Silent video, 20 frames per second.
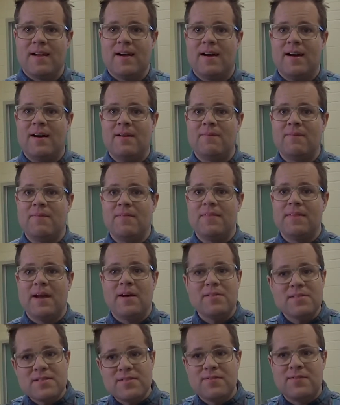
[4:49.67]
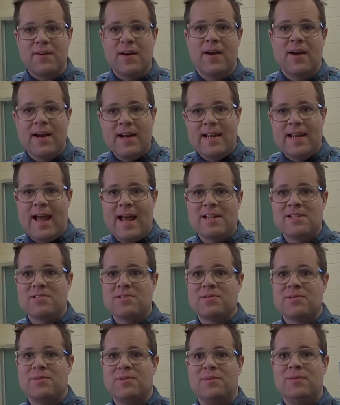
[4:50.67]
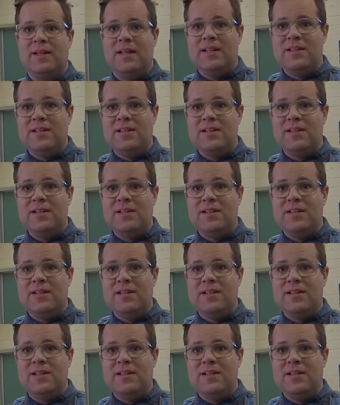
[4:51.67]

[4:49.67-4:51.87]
That was a very natural,